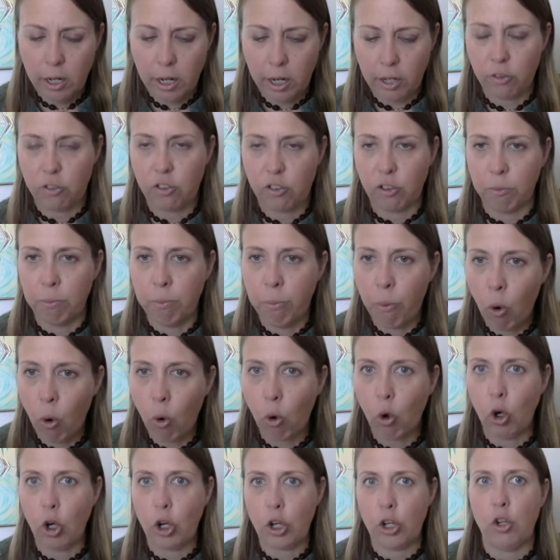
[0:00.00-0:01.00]
and
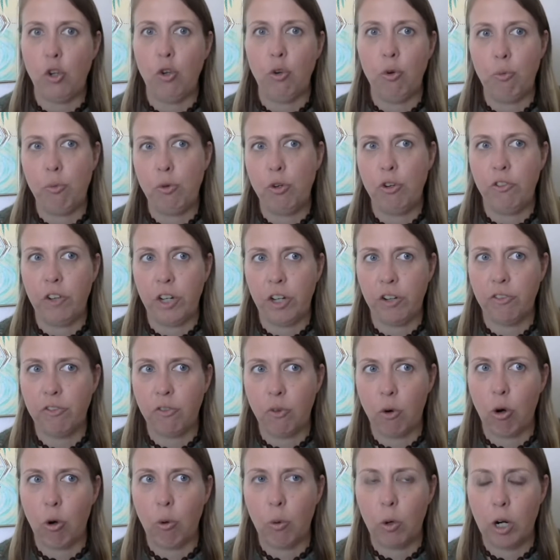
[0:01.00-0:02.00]
support you moving
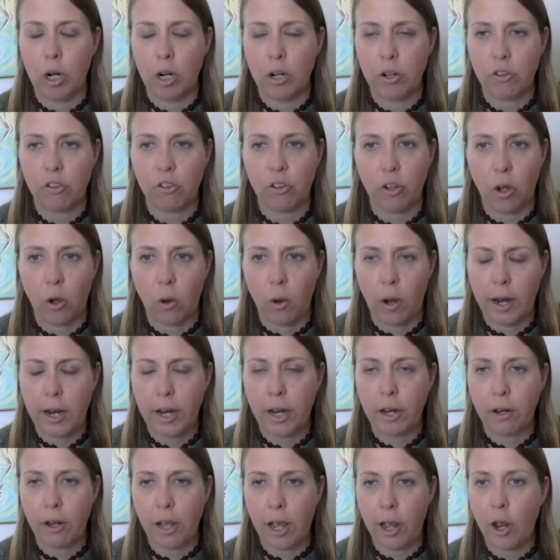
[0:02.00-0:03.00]
forward. So
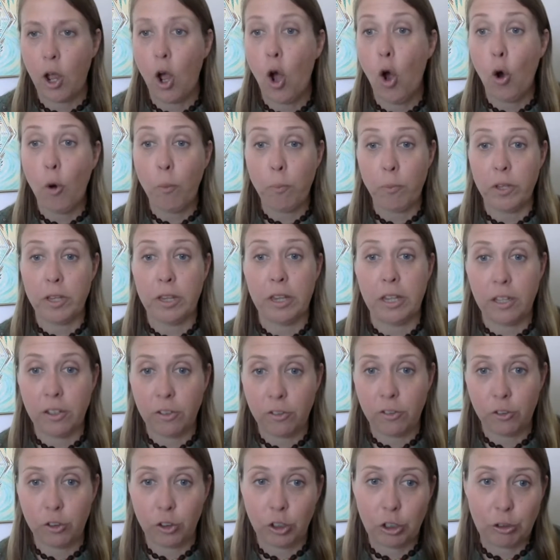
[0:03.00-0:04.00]
I hope that
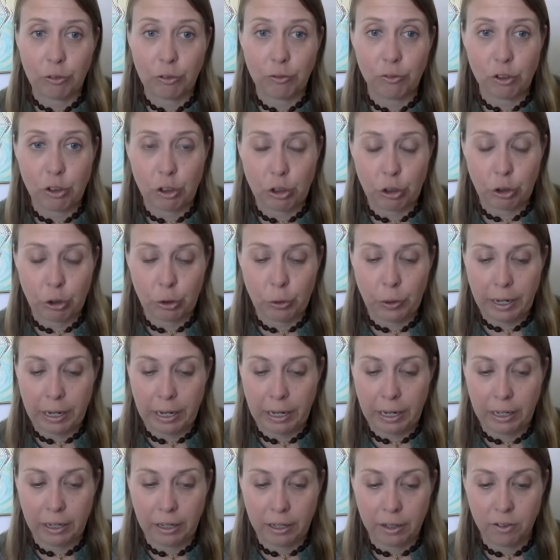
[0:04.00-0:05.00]
this serves you
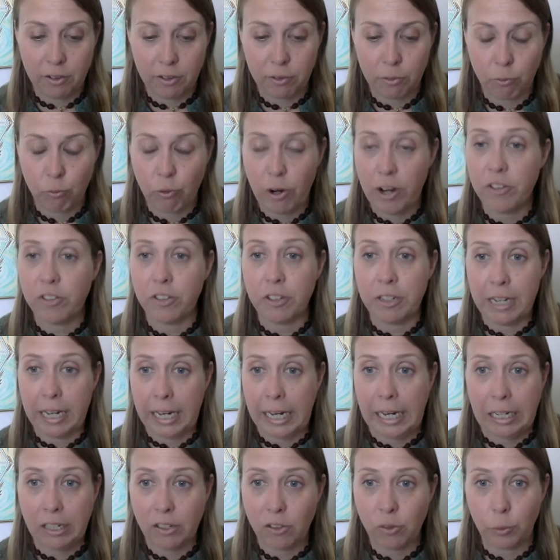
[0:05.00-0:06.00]
and
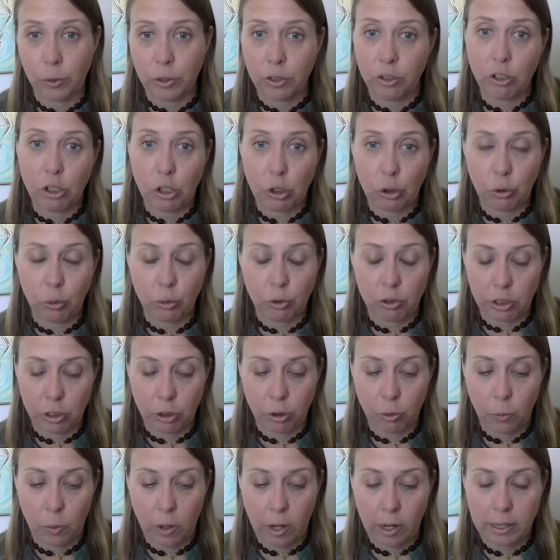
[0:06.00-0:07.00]
resonates with you,
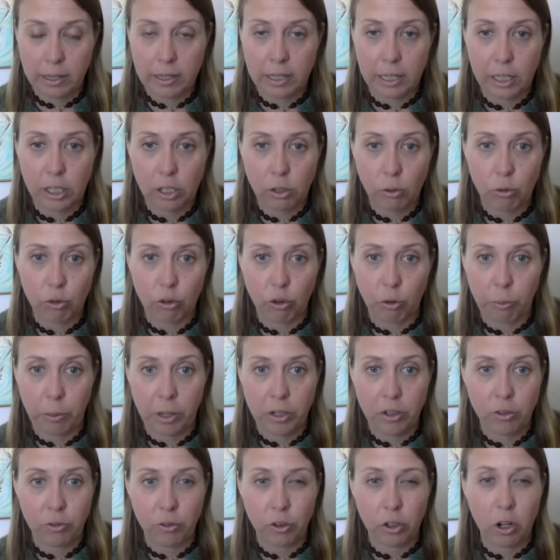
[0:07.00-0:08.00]
dear one. Thank you so
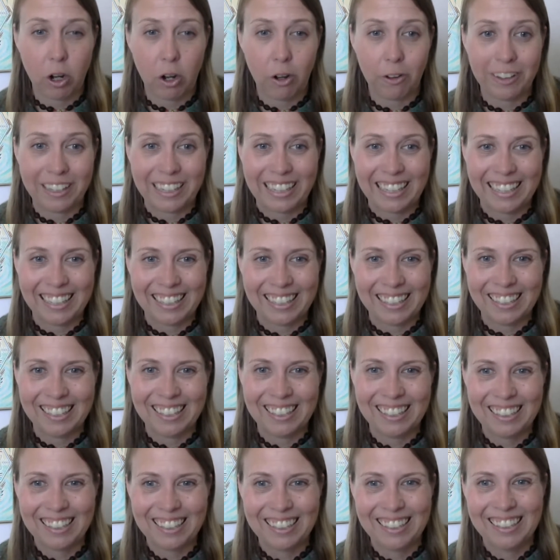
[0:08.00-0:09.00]
much for calling in.